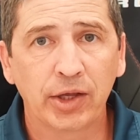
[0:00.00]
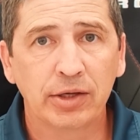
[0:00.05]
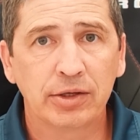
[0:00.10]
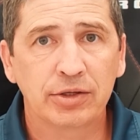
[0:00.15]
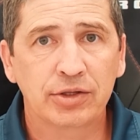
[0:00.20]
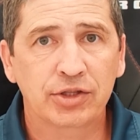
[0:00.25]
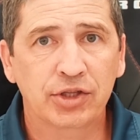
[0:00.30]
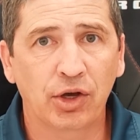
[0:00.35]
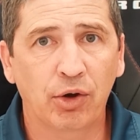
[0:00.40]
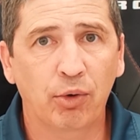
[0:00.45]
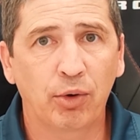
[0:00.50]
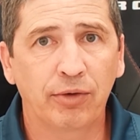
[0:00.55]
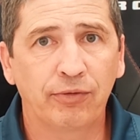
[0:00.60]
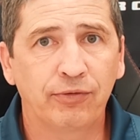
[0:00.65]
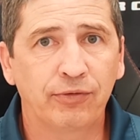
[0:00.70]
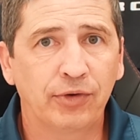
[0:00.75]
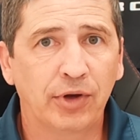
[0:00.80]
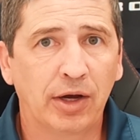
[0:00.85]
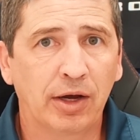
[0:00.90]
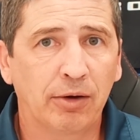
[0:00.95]
So
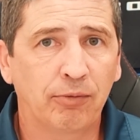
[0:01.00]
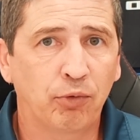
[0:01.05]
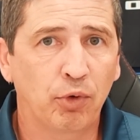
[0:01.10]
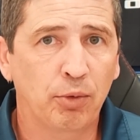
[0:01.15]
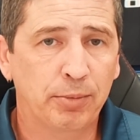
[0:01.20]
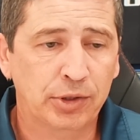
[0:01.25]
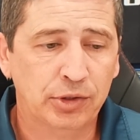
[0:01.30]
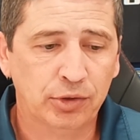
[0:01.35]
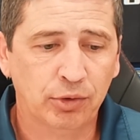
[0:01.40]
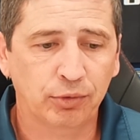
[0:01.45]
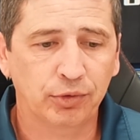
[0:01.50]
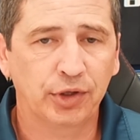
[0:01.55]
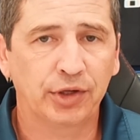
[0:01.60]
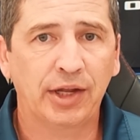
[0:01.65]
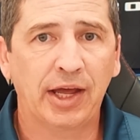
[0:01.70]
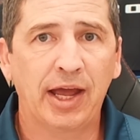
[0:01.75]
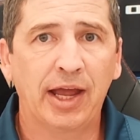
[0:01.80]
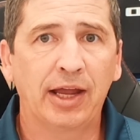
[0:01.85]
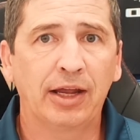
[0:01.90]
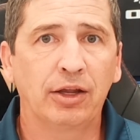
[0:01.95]
if we've been told
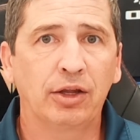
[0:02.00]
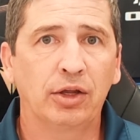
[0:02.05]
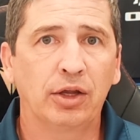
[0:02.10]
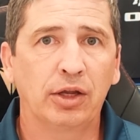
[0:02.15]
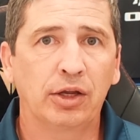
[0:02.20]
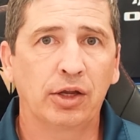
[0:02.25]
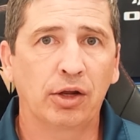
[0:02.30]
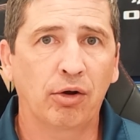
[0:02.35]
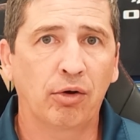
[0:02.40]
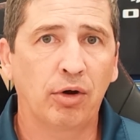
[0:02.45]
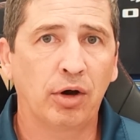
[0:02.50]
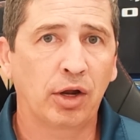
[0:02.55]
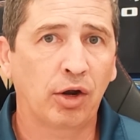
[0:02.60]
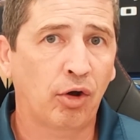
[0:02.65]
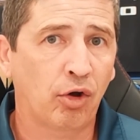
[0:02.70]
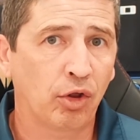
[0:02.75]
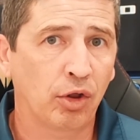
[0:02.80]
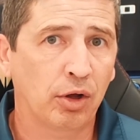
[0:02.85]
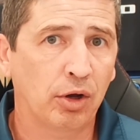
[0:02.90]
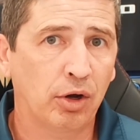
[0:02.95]
today, you know, on
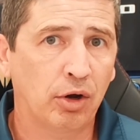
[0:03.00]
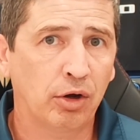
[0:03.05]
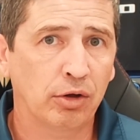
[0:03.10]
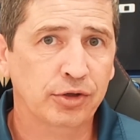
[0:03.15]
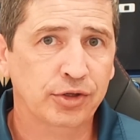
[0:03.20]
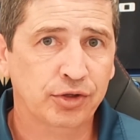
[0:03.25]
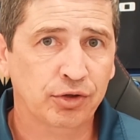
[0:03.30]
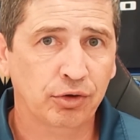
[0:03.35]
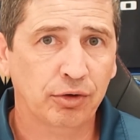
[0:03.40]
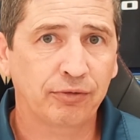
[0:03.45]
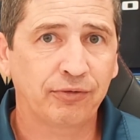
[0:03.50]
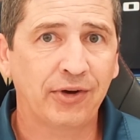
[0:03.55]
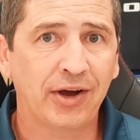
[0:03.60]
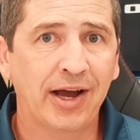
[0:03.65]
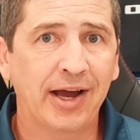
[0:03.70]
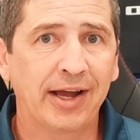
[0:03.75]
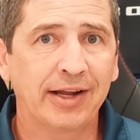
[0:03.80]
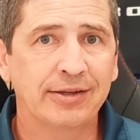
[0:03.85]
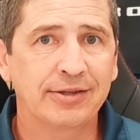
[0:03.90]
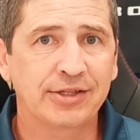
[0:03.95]
all
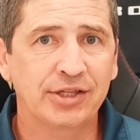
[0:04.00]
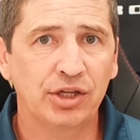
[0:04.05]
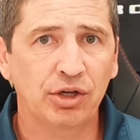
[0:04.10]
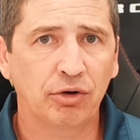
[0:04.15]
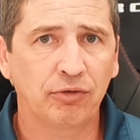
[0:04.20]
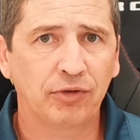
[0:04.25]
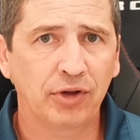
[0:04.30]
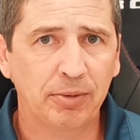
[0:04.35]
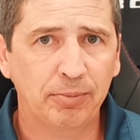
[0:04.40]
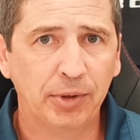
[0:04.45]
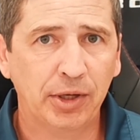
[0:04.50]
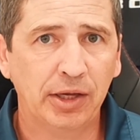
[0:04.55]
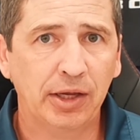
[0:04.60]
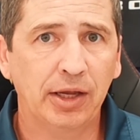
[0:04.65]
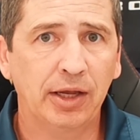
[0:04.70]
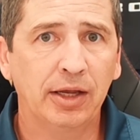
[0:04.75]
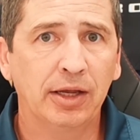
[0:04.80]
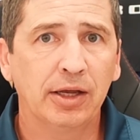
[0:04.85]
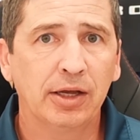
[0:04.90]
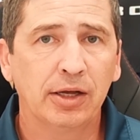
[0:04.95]
certified
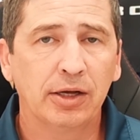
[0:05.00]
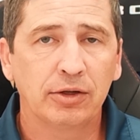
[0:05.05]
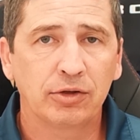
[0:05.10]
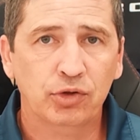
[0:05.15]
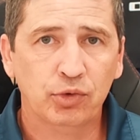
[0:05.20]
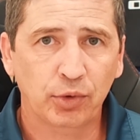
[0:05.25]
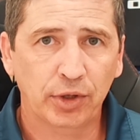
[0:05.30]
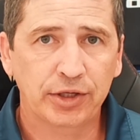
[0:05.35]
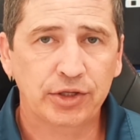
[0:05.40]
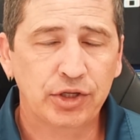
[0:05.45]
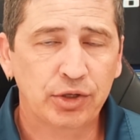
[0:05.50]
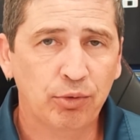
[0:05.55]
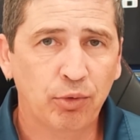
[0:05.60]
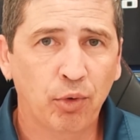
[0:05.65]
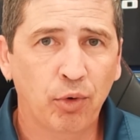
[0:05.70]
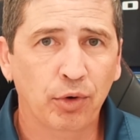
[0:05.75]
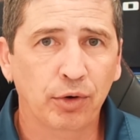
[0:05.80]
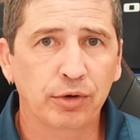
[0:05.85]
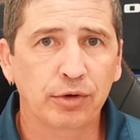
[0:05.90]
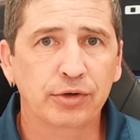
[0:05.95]
COVP 22
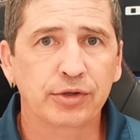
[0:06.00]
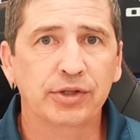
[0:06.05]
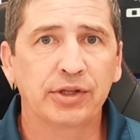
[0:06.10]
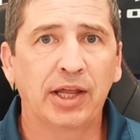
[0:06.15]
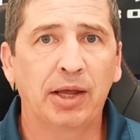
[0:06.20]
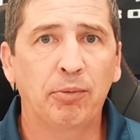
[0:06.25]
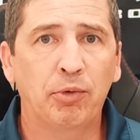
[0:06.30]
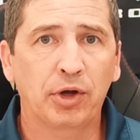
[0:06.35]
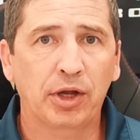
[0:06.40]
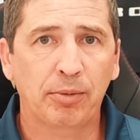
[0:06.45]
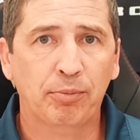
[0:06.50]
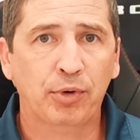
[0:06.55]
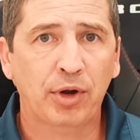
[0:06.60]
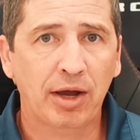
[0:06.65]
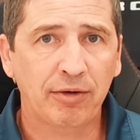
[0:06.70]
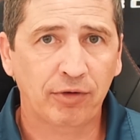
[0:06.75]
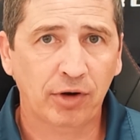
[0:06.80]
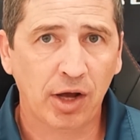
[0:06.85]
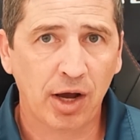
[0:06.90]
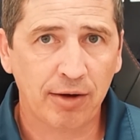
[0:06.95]
orders, they will get
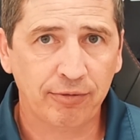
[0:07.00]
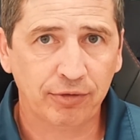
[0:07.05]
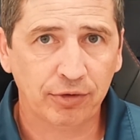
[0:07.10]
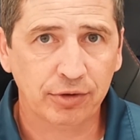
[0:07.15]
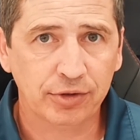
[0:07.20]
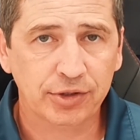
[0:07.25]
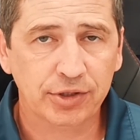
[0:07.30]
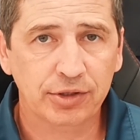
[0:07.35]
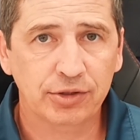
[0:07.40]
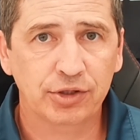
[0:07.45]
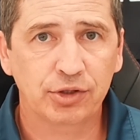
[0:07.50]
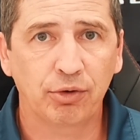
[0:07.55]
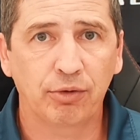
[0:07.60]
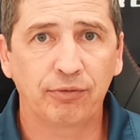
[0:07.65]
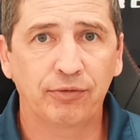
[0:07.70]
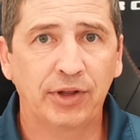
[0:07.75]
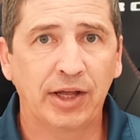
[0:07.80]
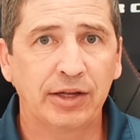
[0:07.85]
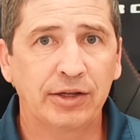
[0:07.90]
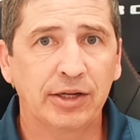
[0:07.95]
private offers.
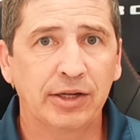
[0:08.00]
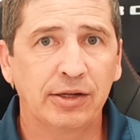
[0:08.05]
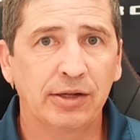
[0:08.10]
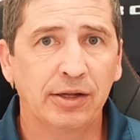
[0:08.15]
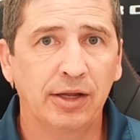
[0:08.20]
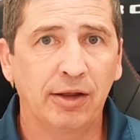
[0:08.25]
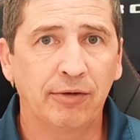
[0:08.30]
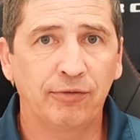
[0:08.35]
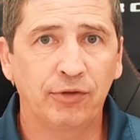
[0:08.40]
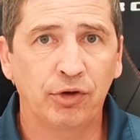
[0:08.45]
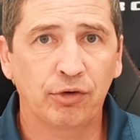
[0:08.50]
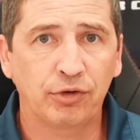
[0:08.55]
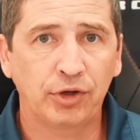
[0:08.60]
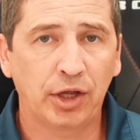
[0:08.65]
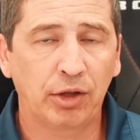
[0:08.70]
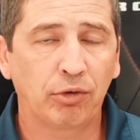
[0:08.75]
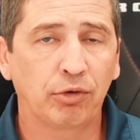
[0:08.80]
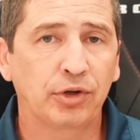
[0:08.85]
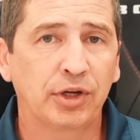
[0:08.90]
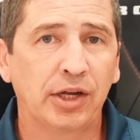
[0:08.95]
So if your
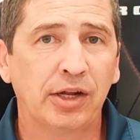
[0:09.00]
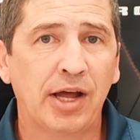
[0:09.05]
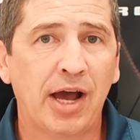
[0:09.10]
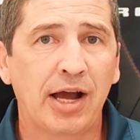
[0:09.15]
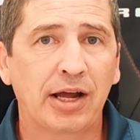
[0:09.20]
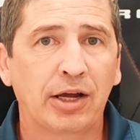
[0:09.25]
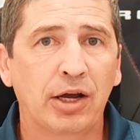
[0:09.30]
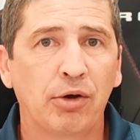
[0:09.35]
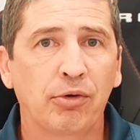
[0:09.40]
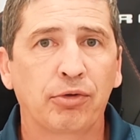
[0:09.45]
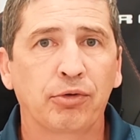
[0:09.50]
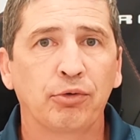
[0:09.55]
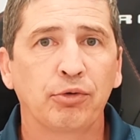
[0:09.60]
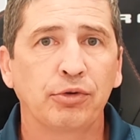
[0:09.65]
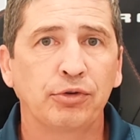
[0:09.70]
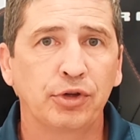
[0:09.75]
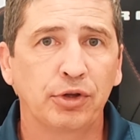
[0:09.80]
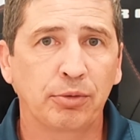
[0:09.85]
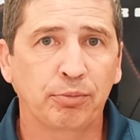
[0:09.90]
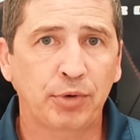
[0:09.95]
dealer did not go through
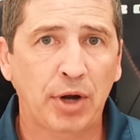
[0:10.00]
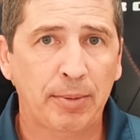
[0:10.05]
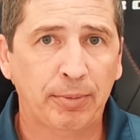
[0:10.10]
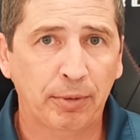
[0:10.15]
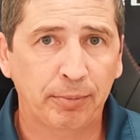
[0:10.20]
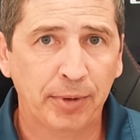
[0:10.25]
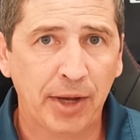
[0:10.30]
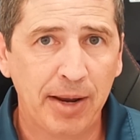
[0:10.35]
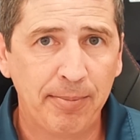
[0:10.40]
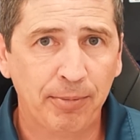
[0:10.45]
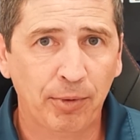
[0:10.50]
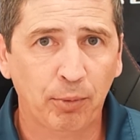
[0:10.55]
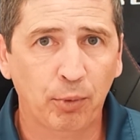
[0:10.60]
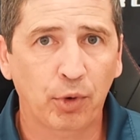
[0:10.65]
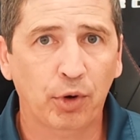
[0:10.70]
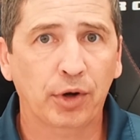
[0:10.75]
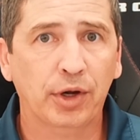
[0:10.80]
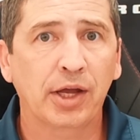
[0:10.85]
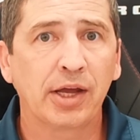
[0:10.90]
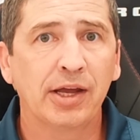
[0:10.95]
and do the proper
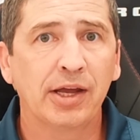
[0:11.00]
paperwork